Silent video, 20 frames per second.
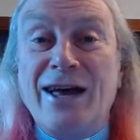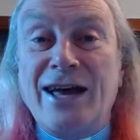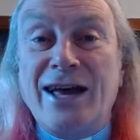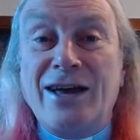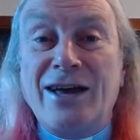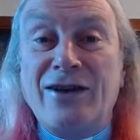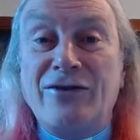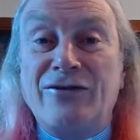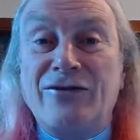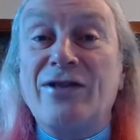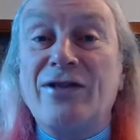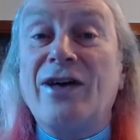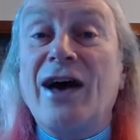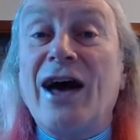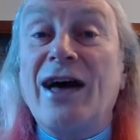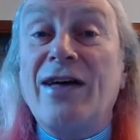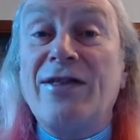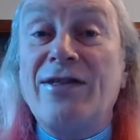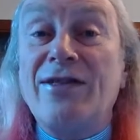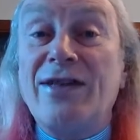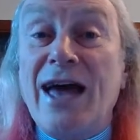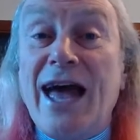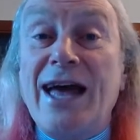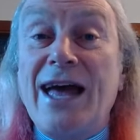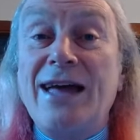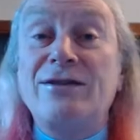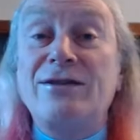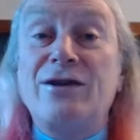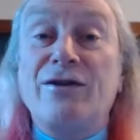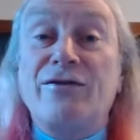is that at the
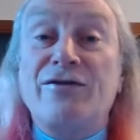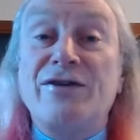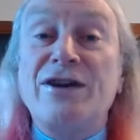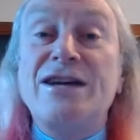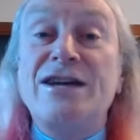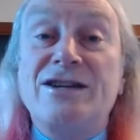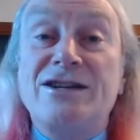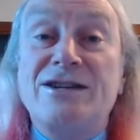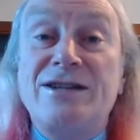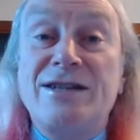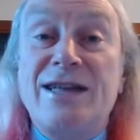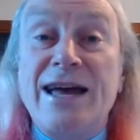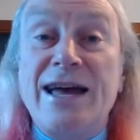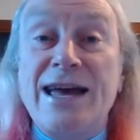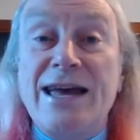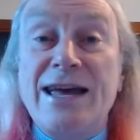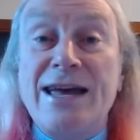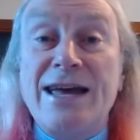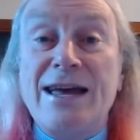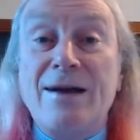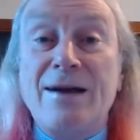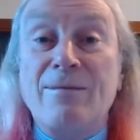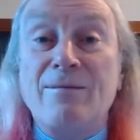end of each day,